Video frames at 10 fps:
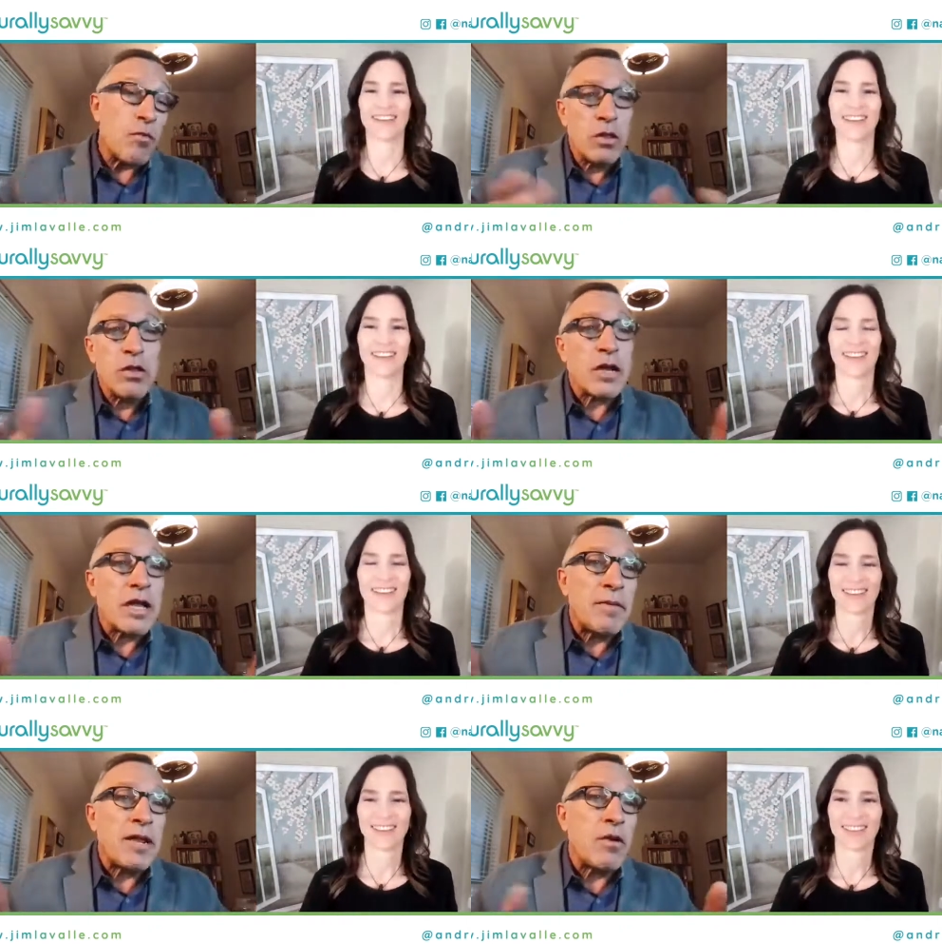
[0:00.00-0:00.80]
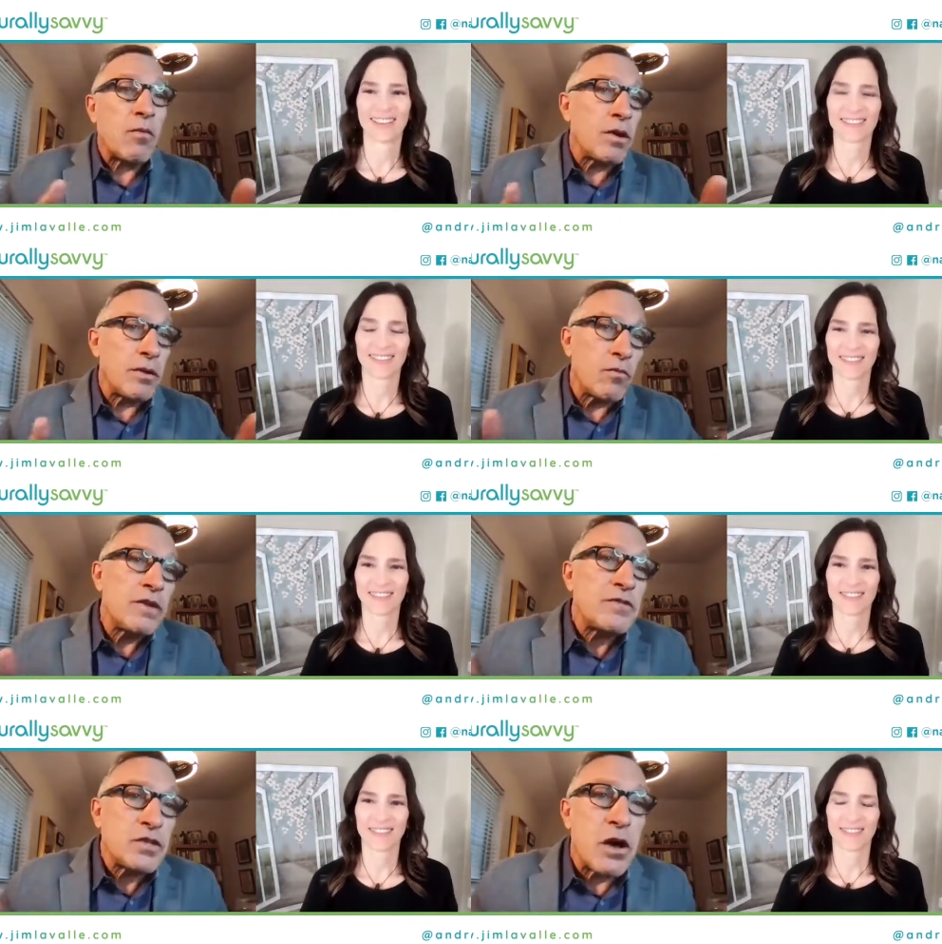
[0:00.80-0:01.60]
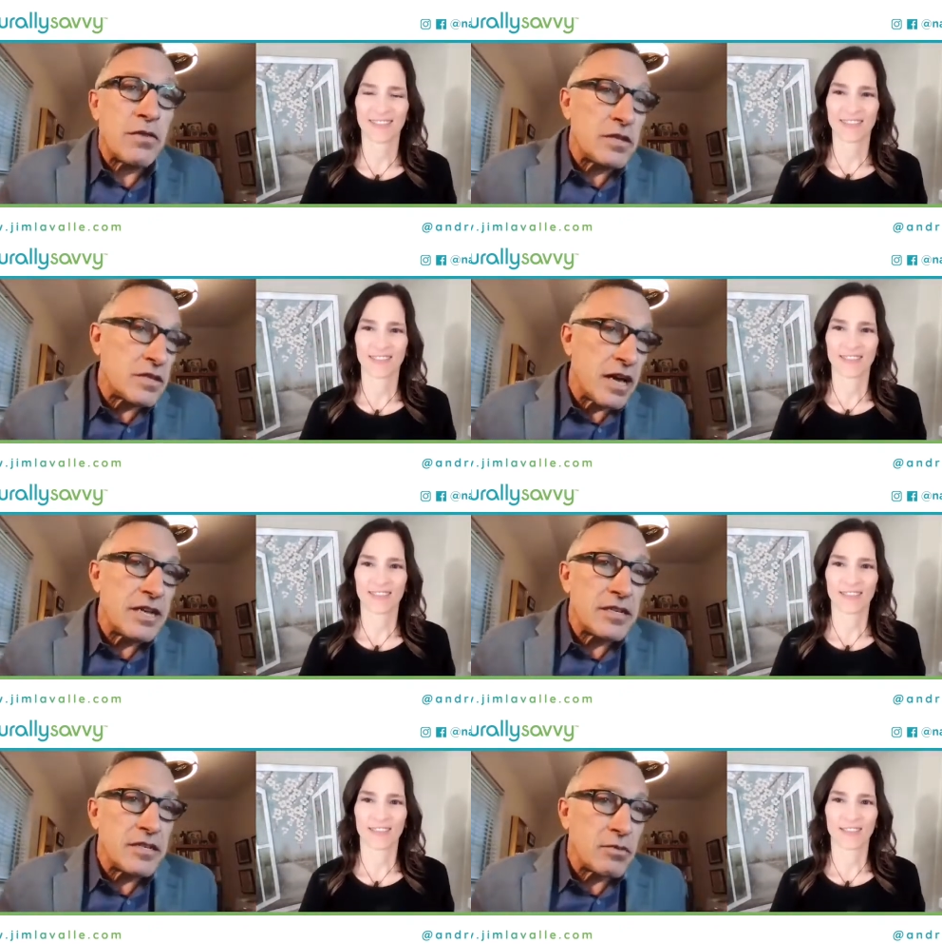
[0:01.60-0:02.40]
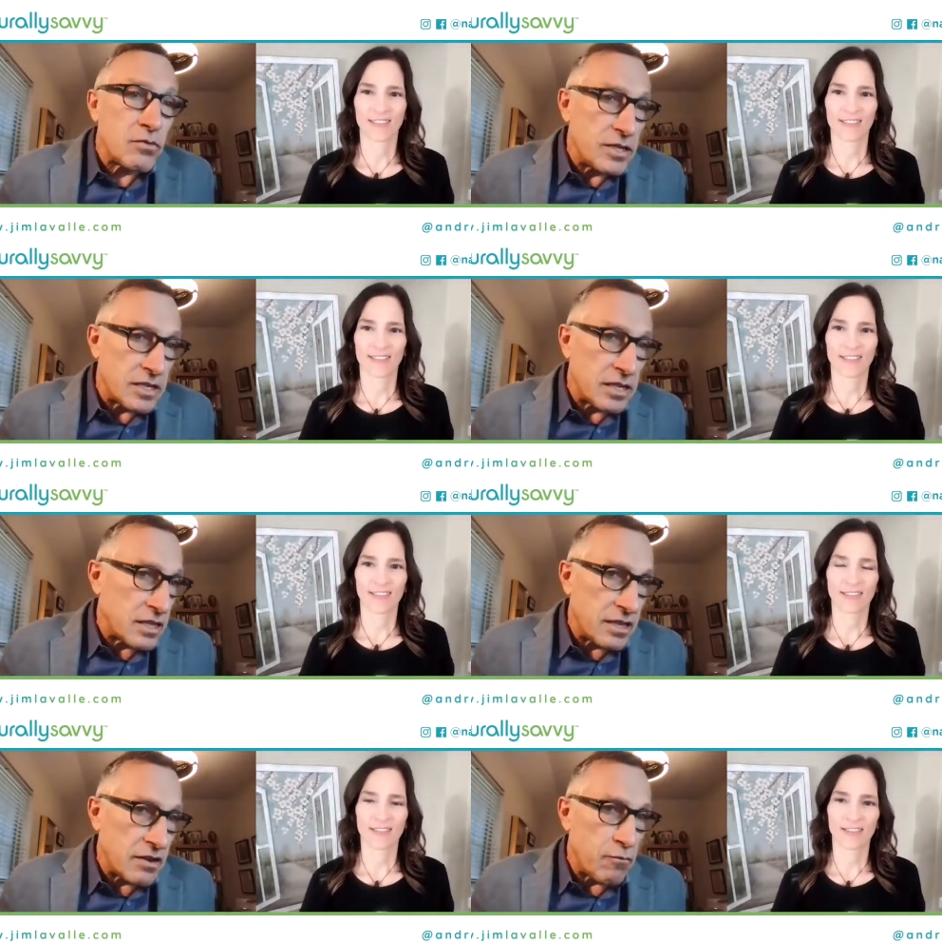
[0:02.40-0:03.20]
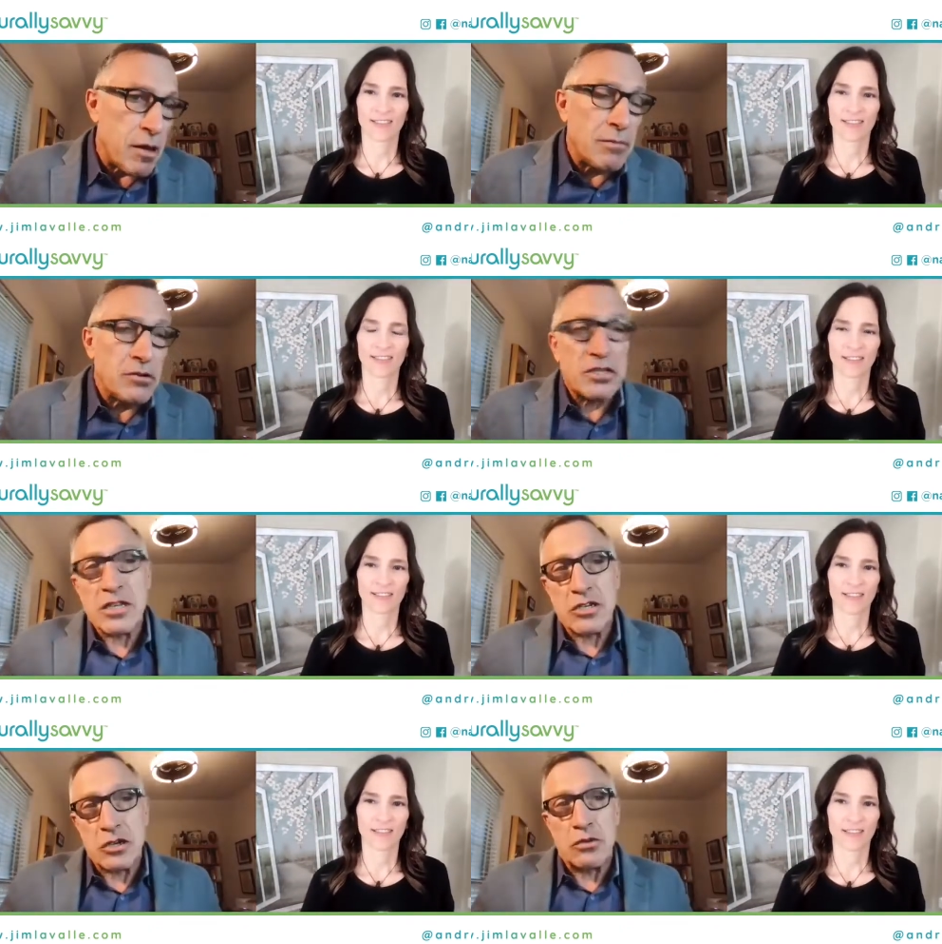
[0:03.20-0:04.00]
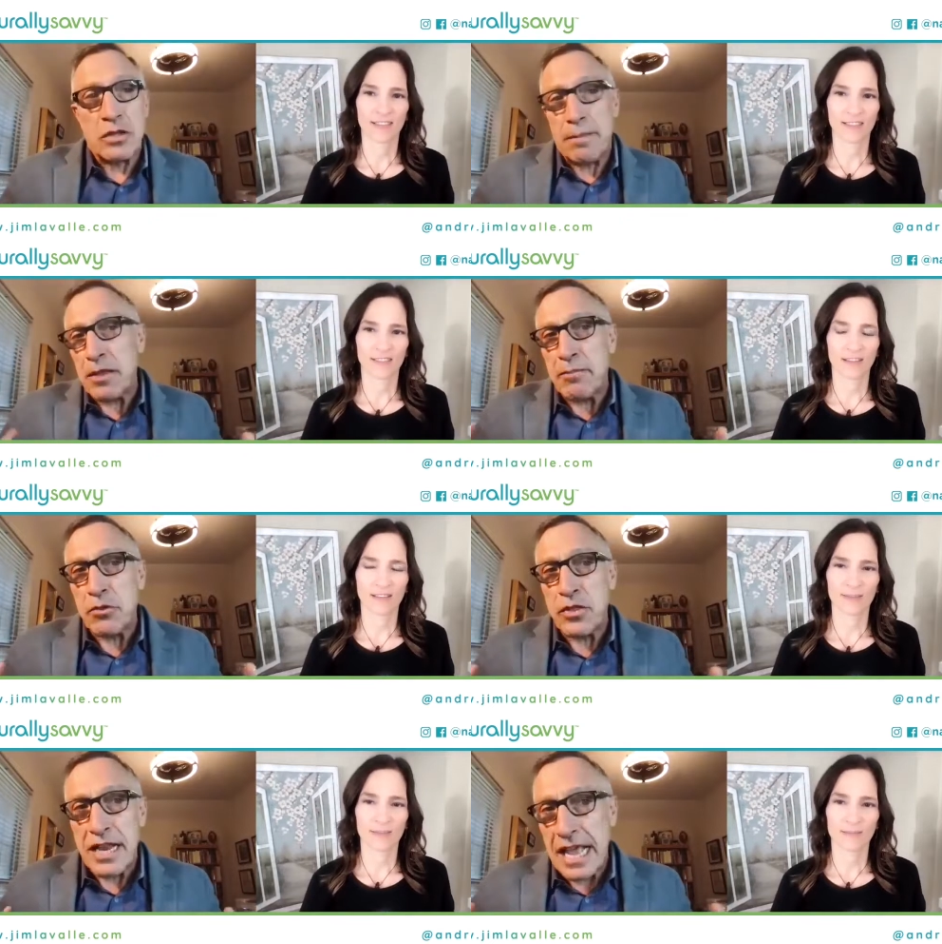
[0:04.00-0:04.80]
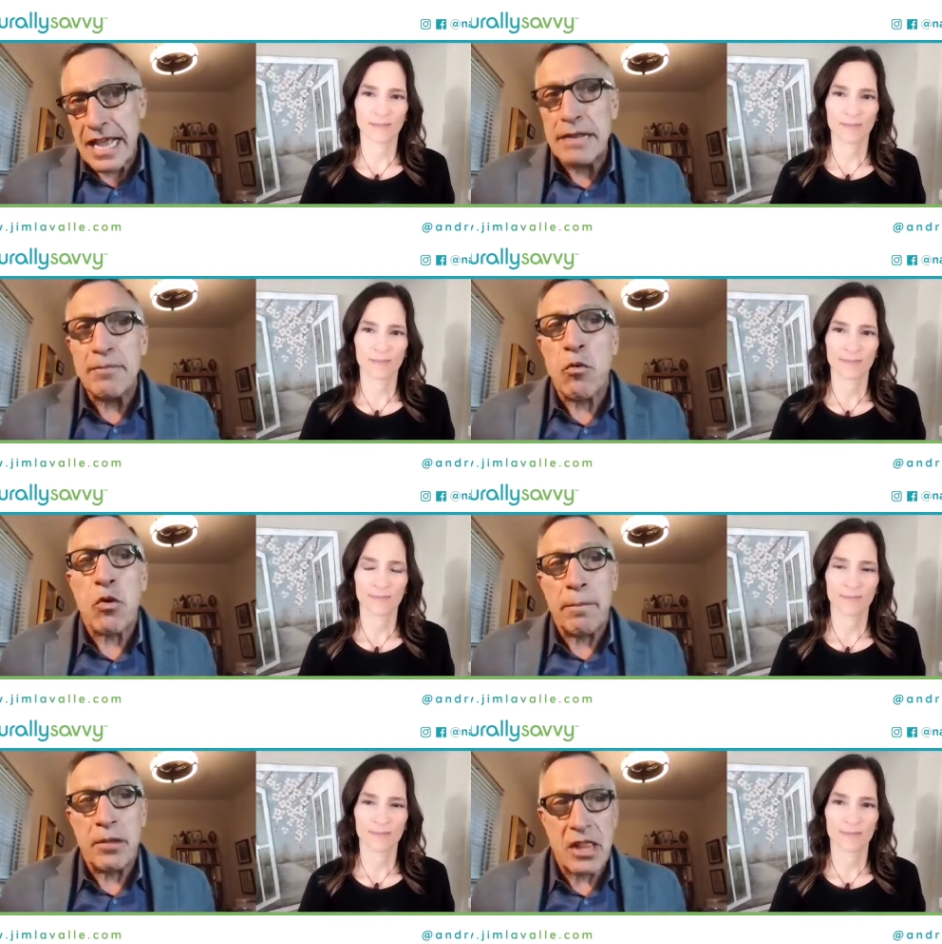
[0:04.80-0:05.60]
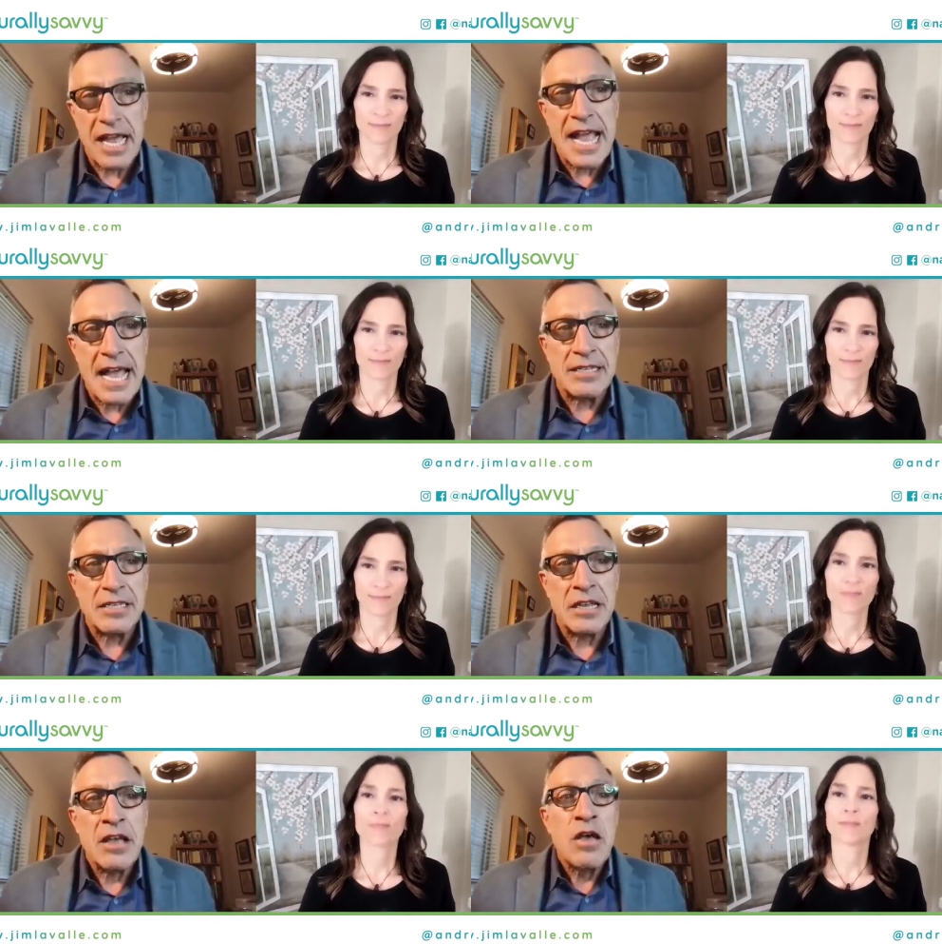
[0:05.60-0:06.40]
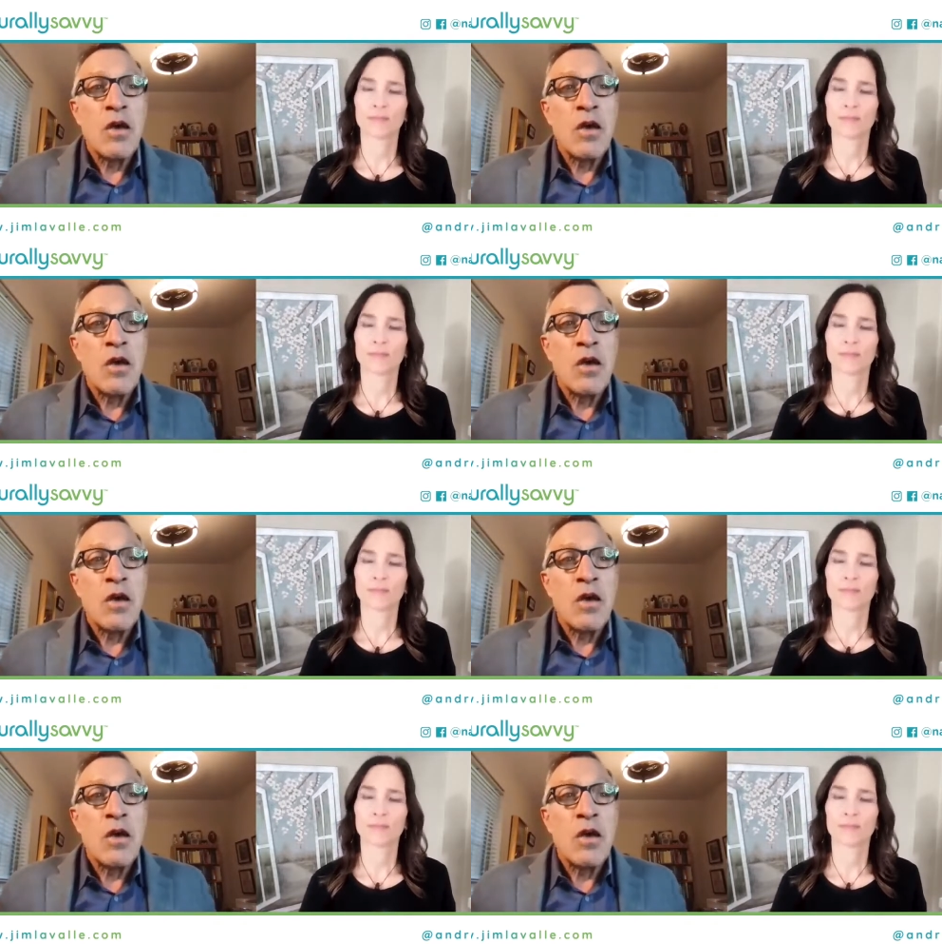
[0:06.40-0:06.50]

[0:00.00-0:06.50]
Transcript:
Speaker 1: Well, look, I mean, we've saw the studies recently that have published that showed that people that ate more plants